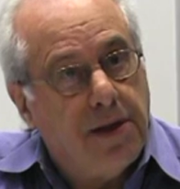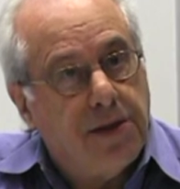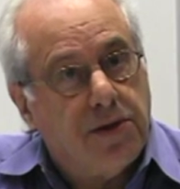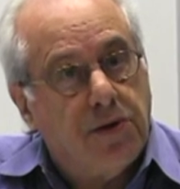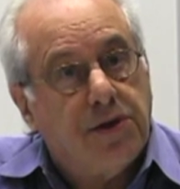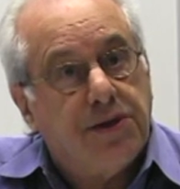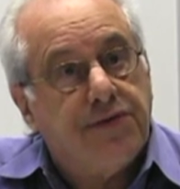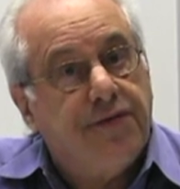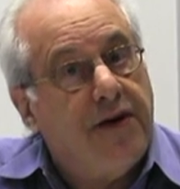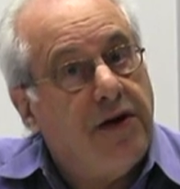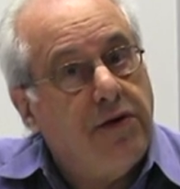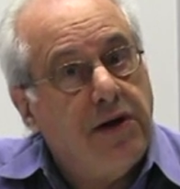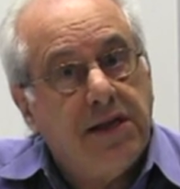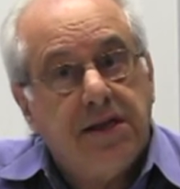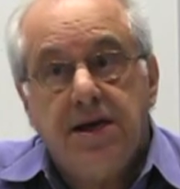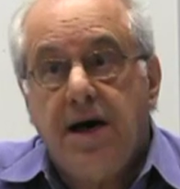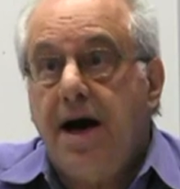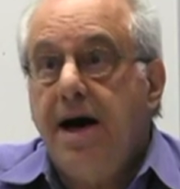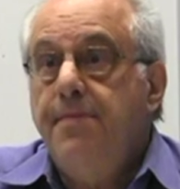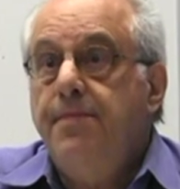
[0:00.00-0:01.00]
So it's
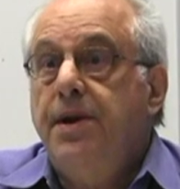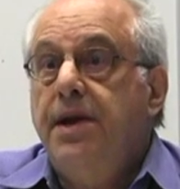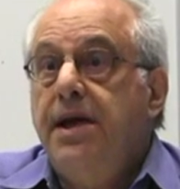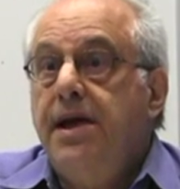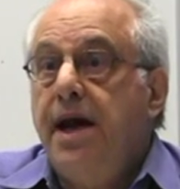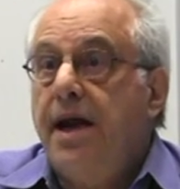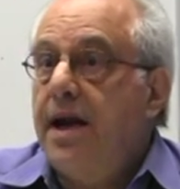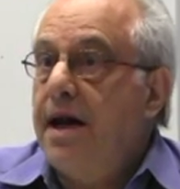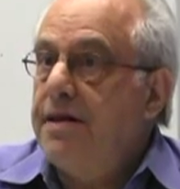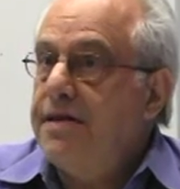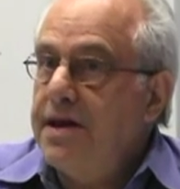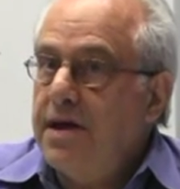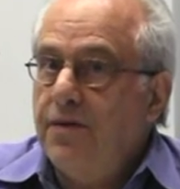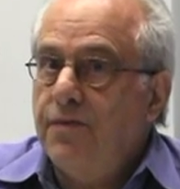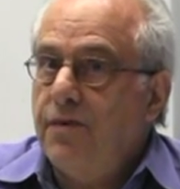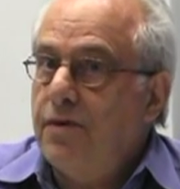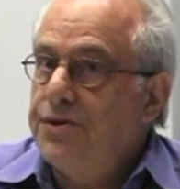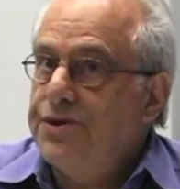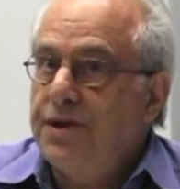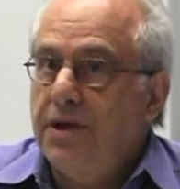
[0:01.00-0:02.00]
very timely, and I
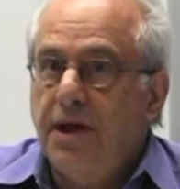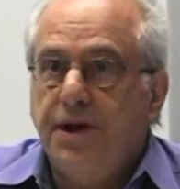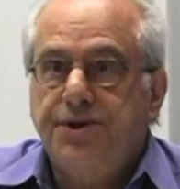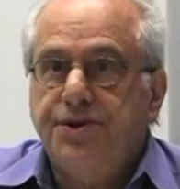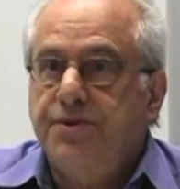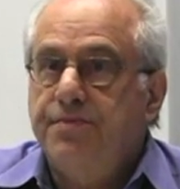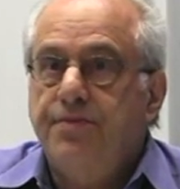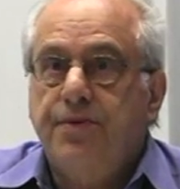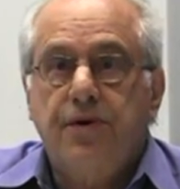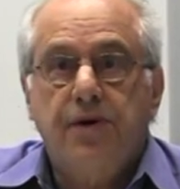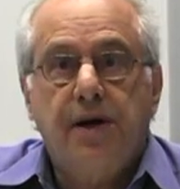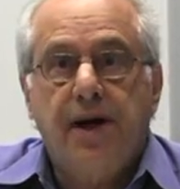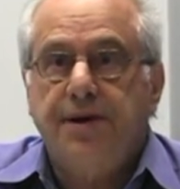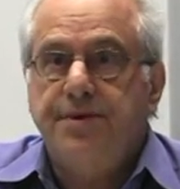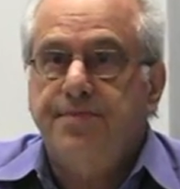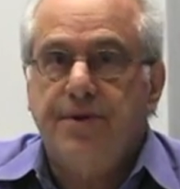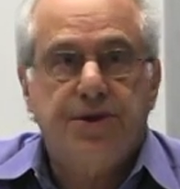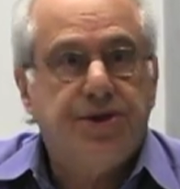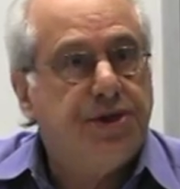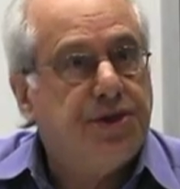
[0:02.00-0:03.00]
think Rosa Luxemburg,
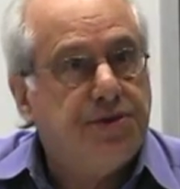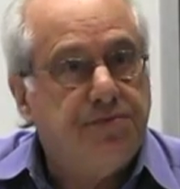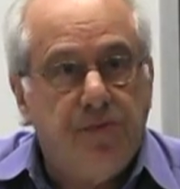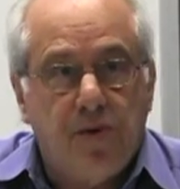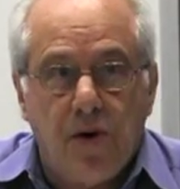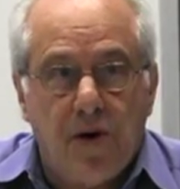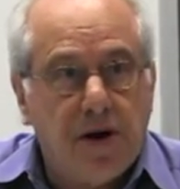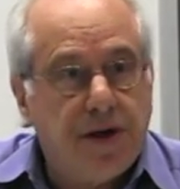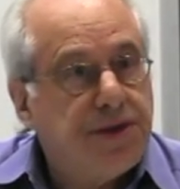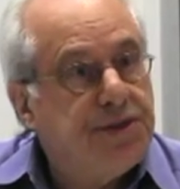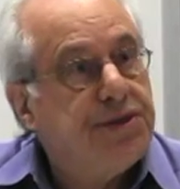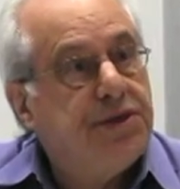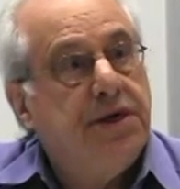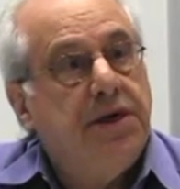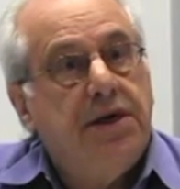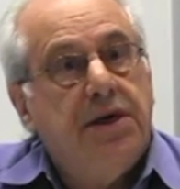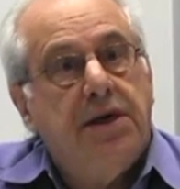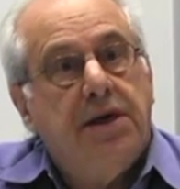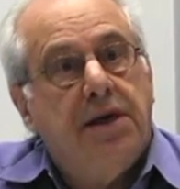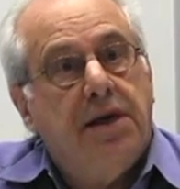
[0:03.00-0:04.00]
as much as Marx
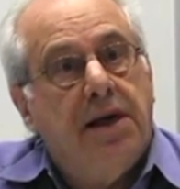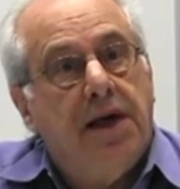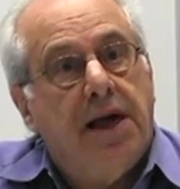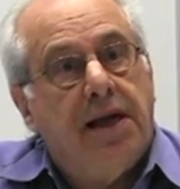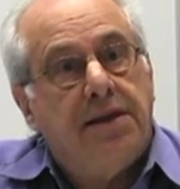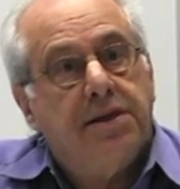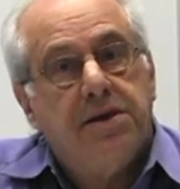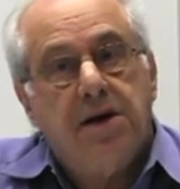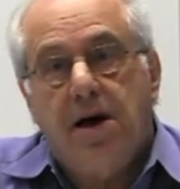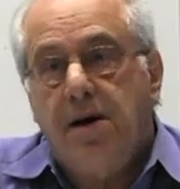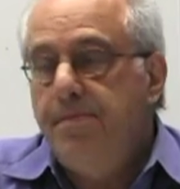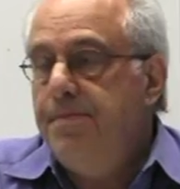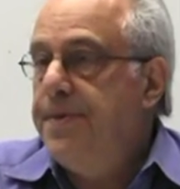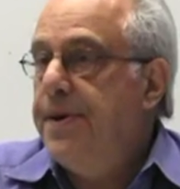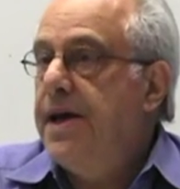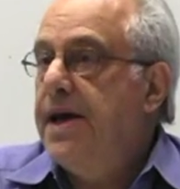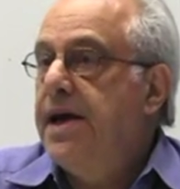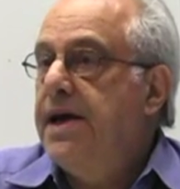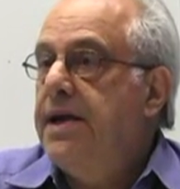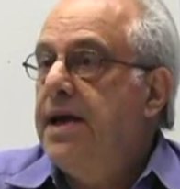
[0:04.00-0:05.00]
and Thom
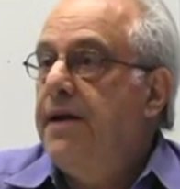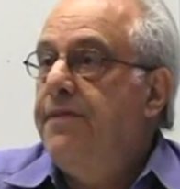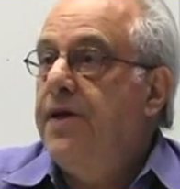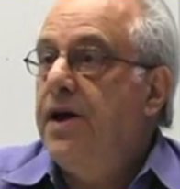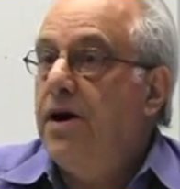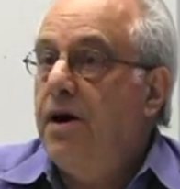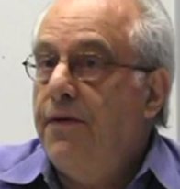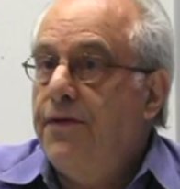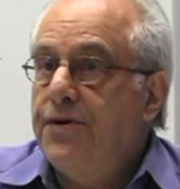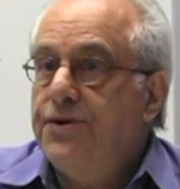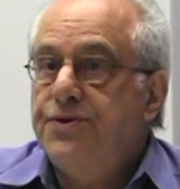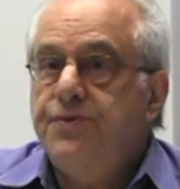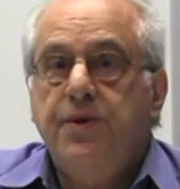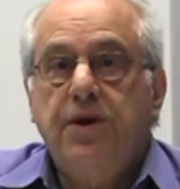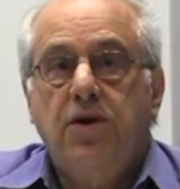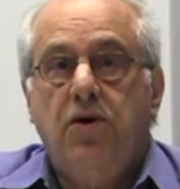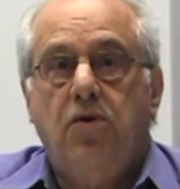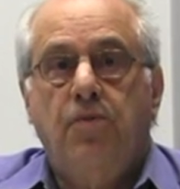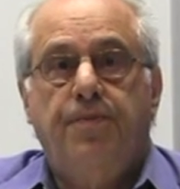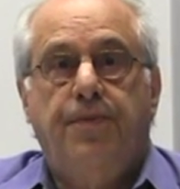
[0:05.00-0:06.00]
and the others
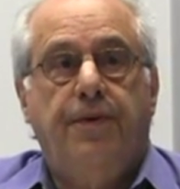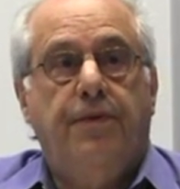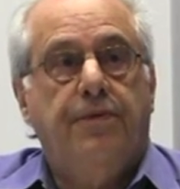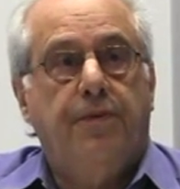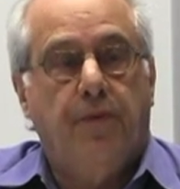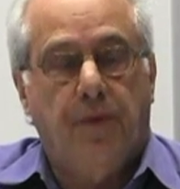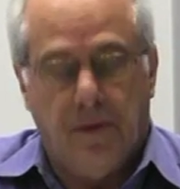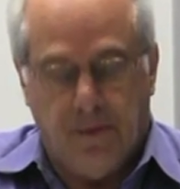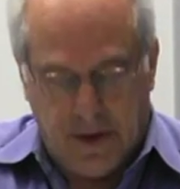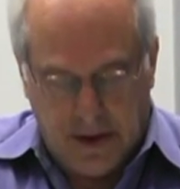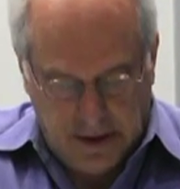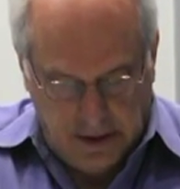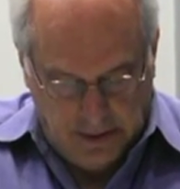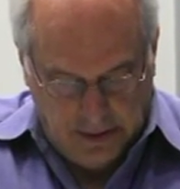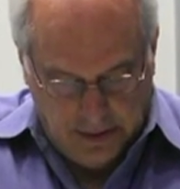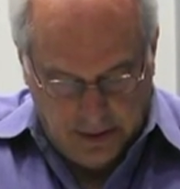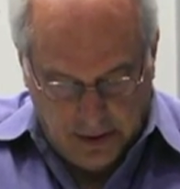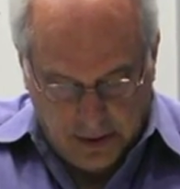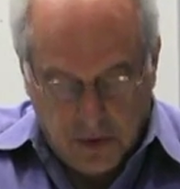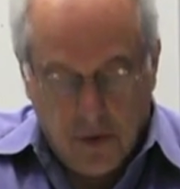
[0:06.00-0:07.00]
we hope will
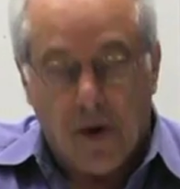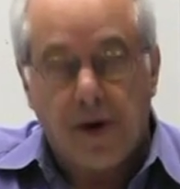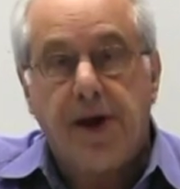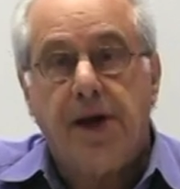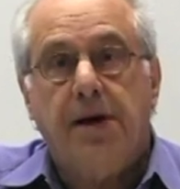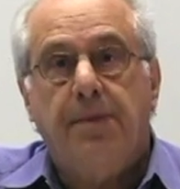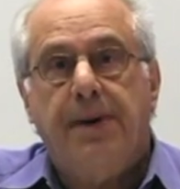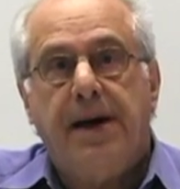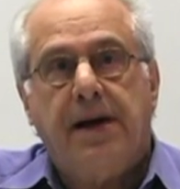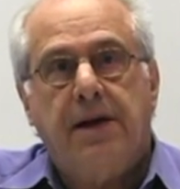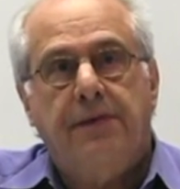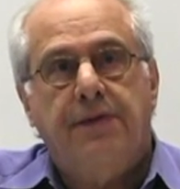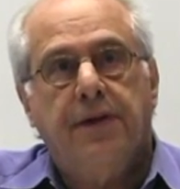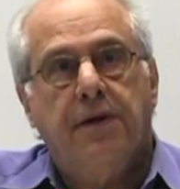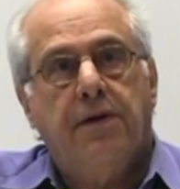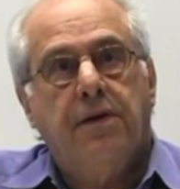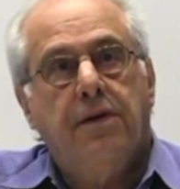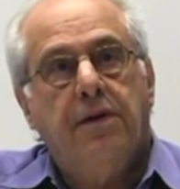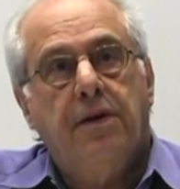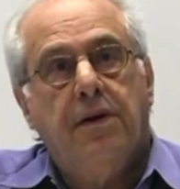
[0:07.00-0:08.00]
be talking about in
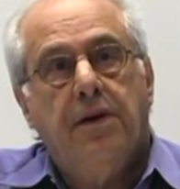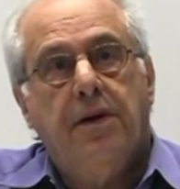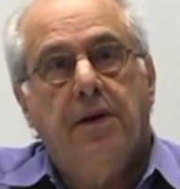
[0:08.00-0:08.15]
the